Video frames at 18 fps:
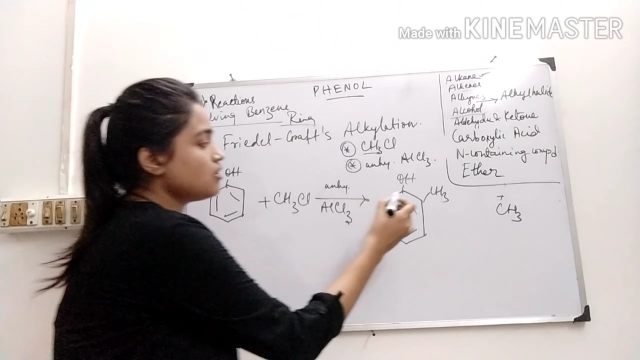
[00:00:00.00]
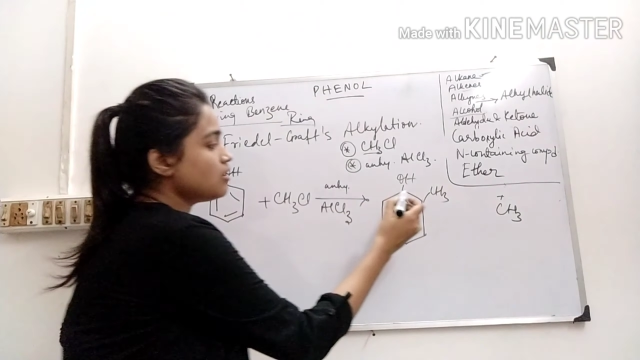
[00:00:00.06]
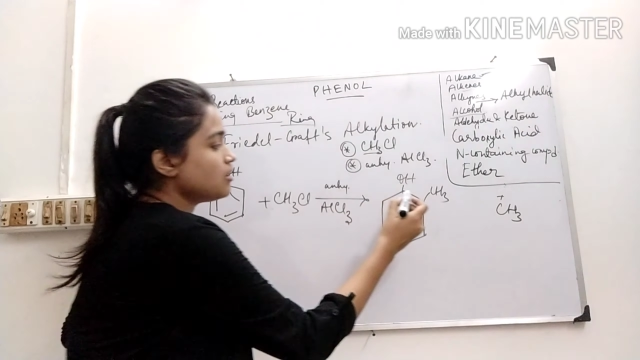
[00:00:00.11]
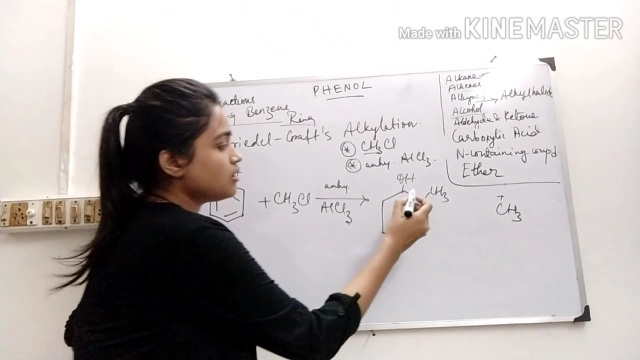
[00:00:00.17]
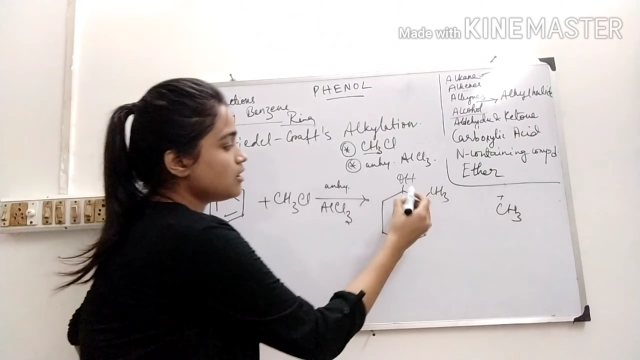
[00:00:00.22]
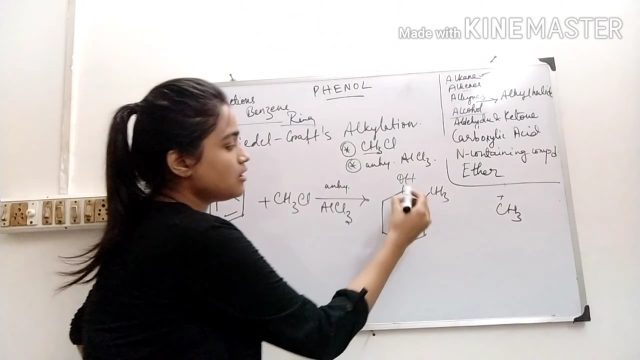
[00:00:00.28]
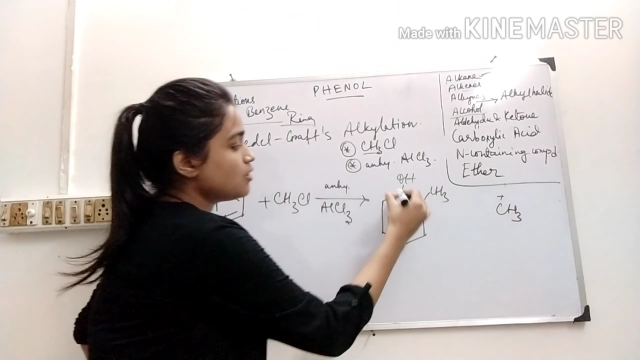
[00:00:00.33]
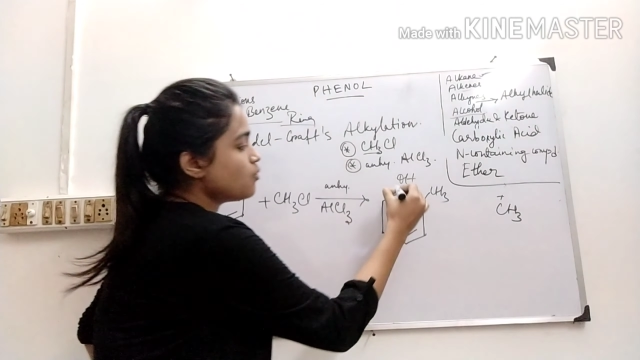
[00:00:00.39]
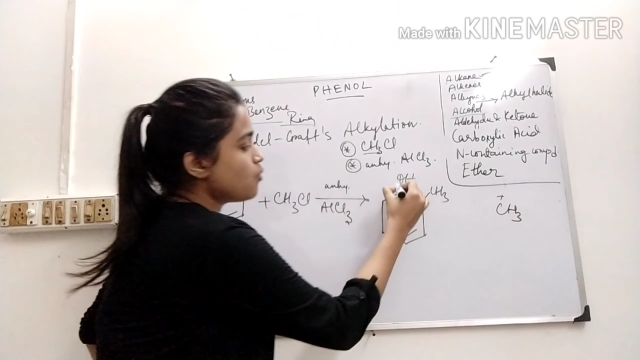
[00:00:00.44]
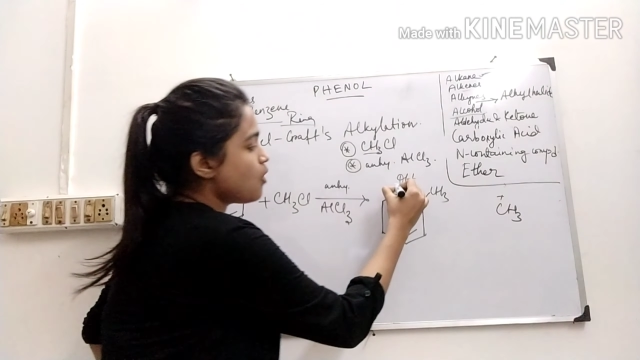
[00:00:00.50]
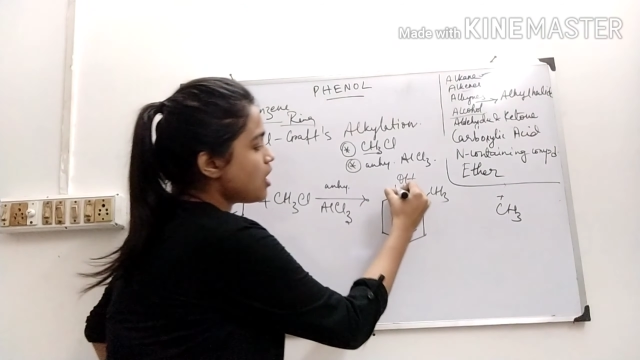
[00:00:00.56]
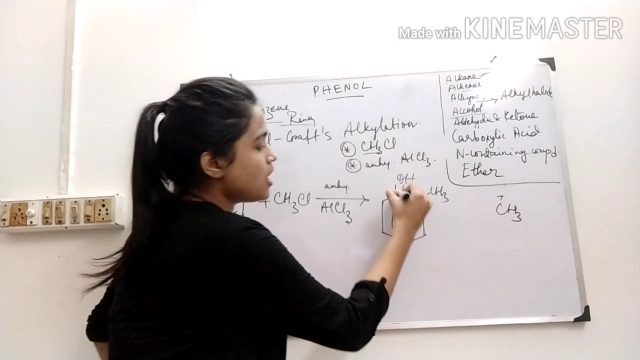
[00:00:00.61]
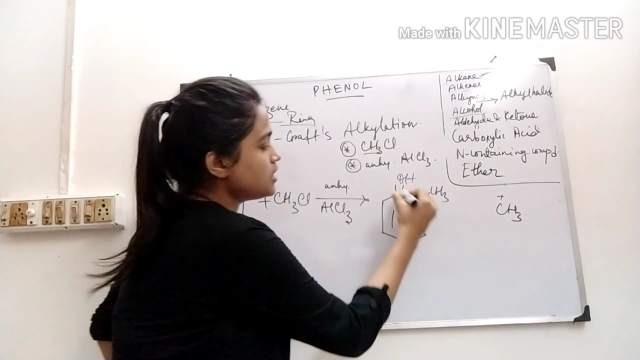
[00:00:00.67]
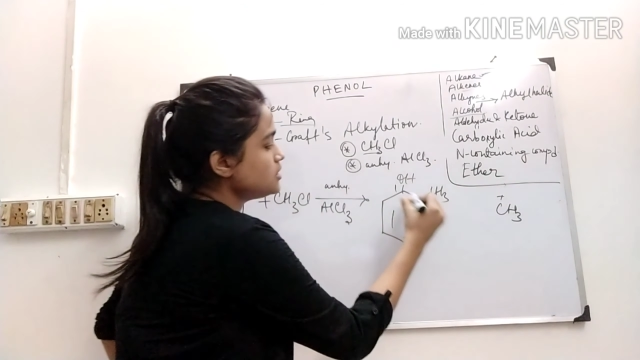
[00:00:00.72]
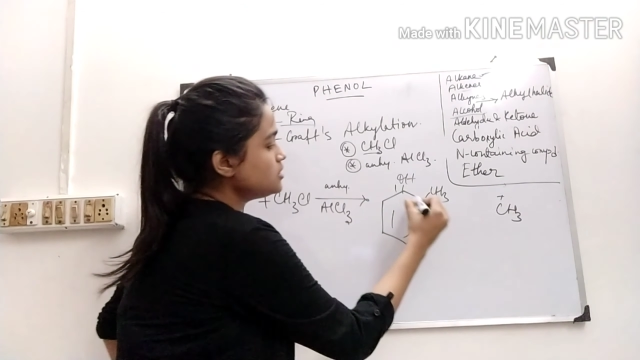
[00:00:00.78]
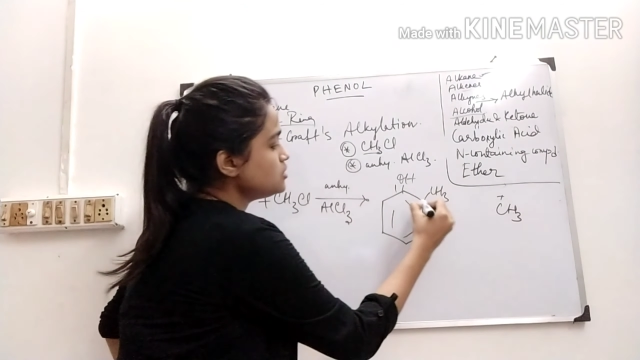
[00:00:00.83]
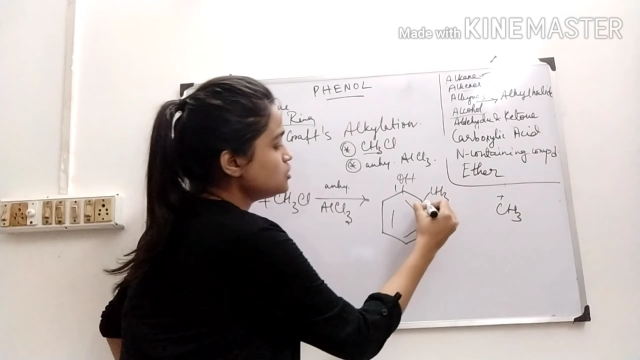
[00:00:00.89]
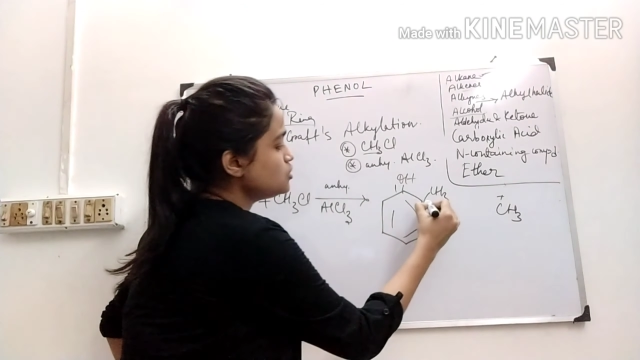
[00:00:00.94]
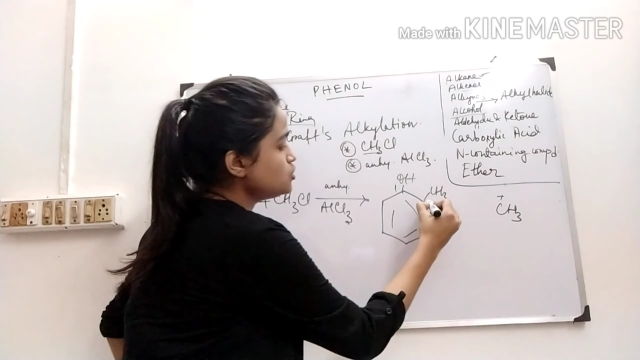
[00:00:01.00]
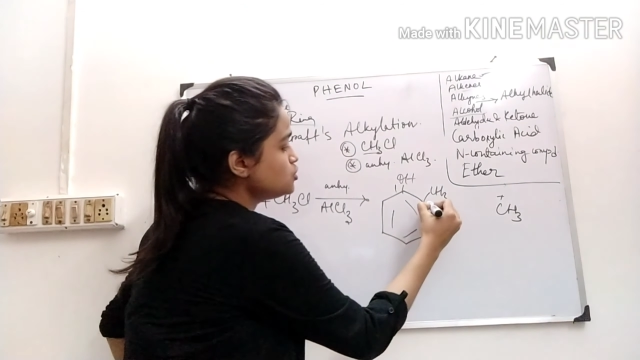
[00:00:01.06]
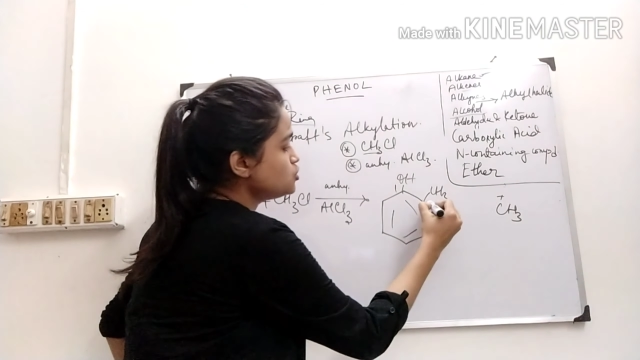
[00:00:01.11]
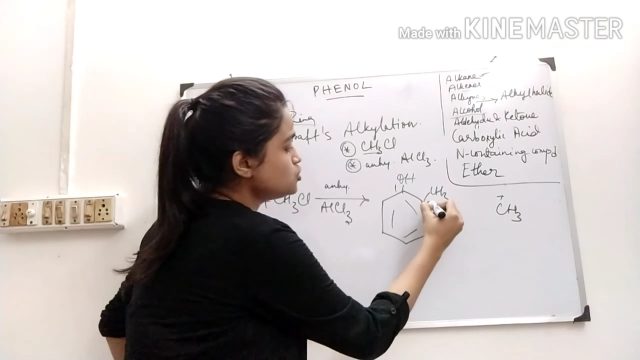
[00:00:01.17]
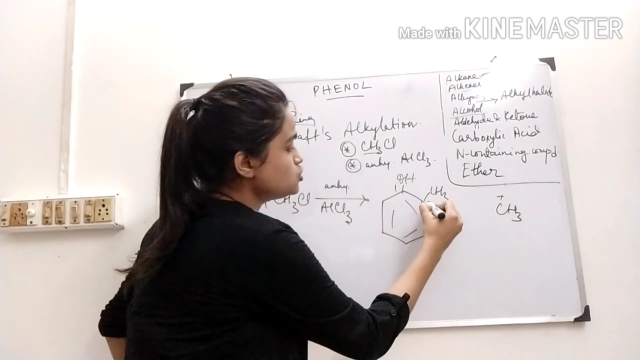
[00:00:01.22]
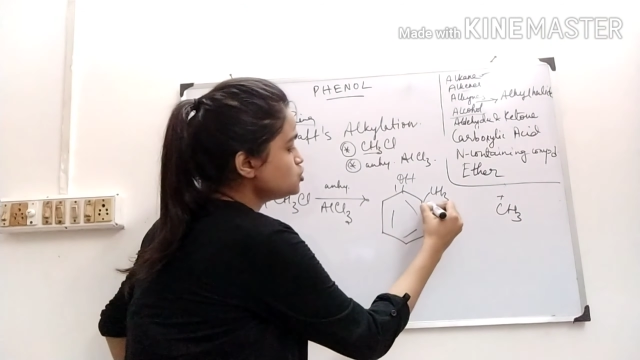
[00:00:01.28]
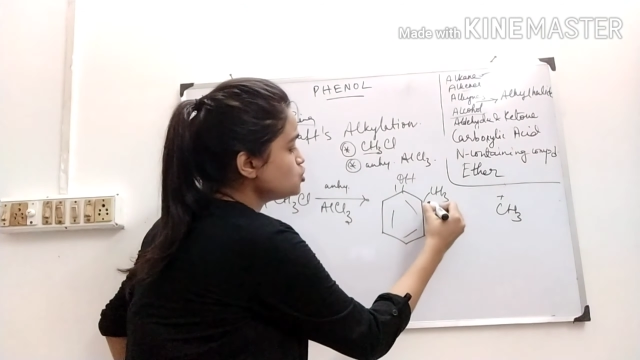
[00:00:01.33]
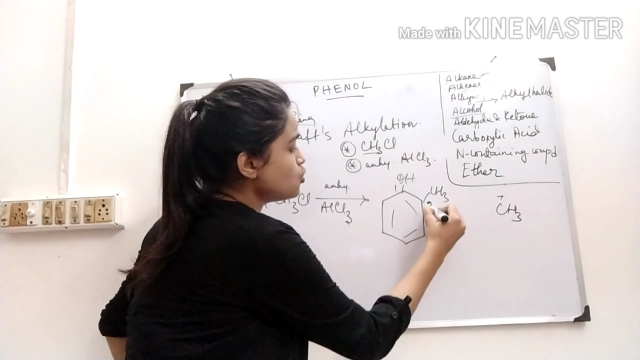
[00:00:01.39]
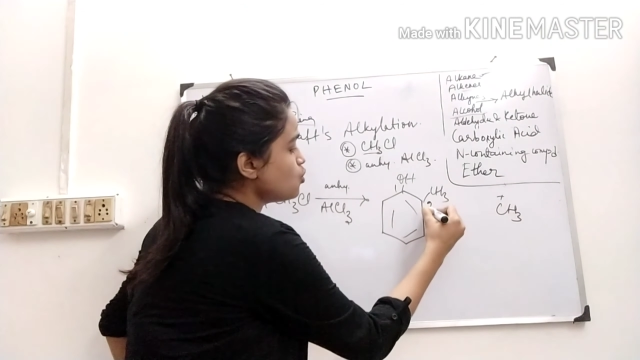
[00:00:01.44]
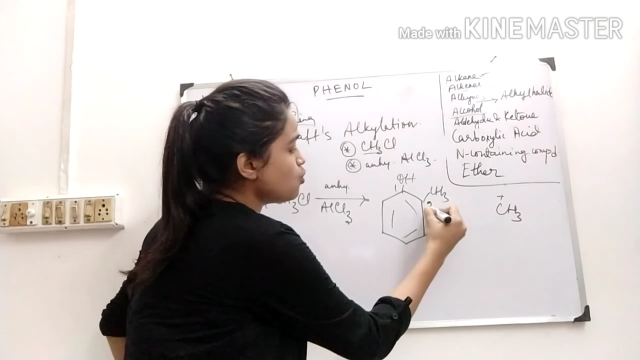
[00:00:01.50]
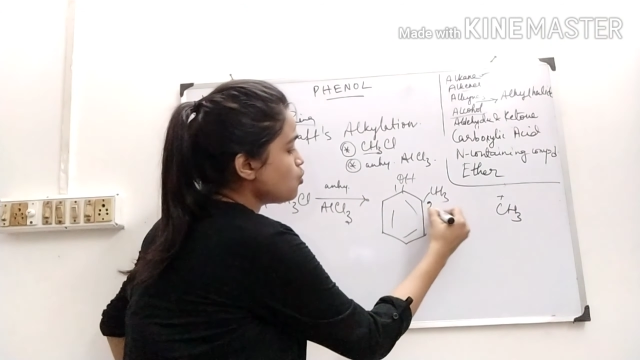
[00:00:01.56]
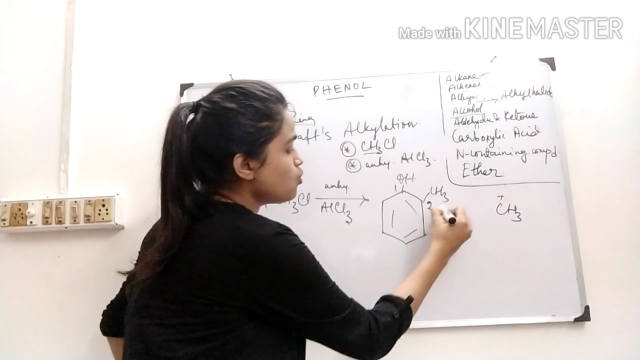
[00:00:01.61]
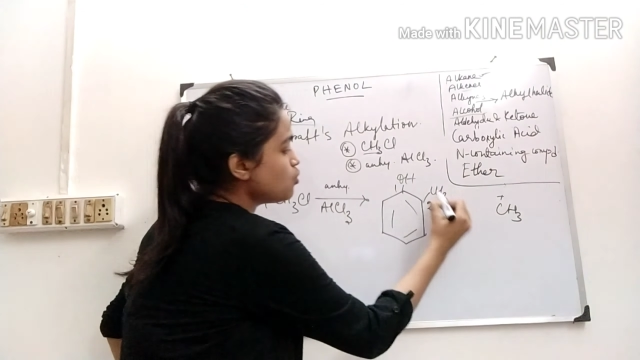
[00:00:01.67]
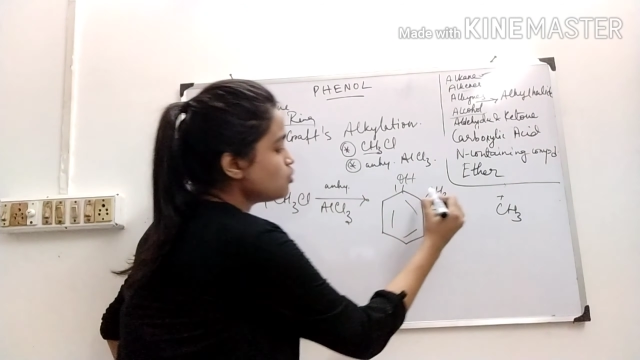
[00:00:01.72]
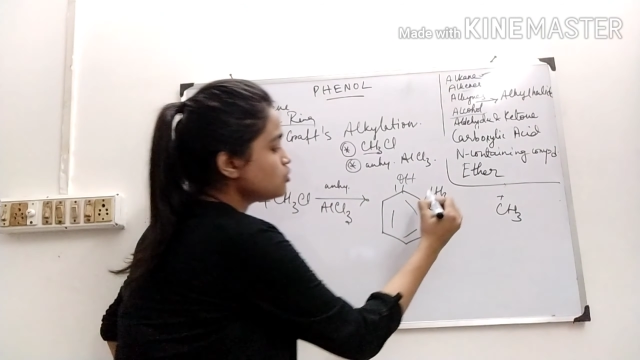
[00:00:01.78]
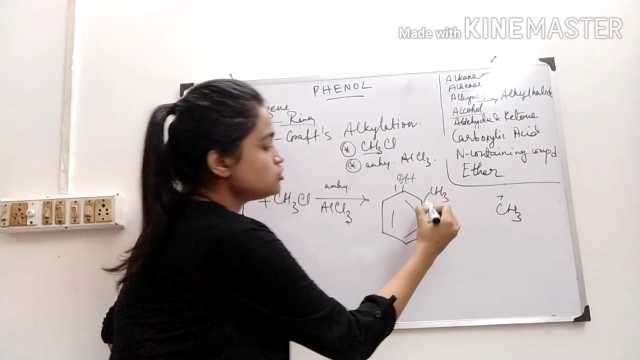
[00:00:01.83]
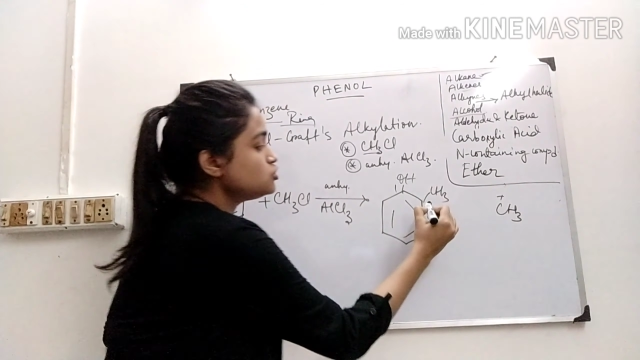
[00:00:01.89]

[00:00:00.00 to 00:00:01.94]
2